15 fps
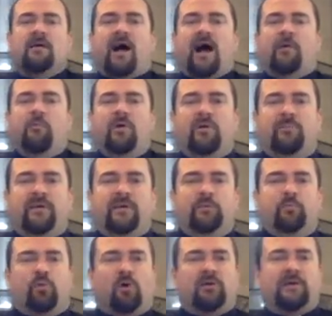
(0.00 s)
I will be
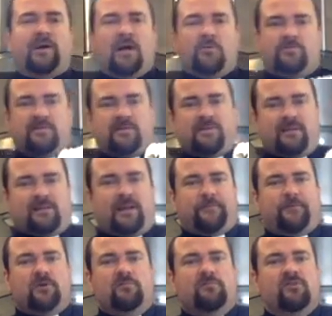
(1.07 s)
rolling out the
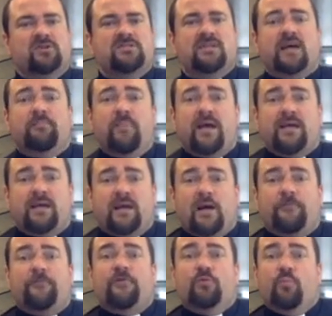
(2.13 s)
leftovers and making
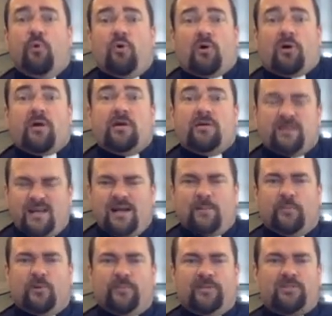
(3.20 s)
a few more in a
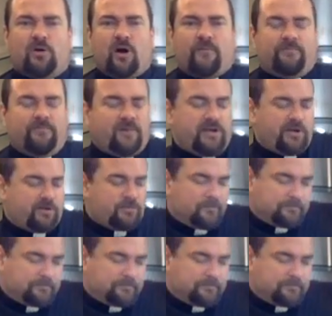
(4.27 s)
moment off video.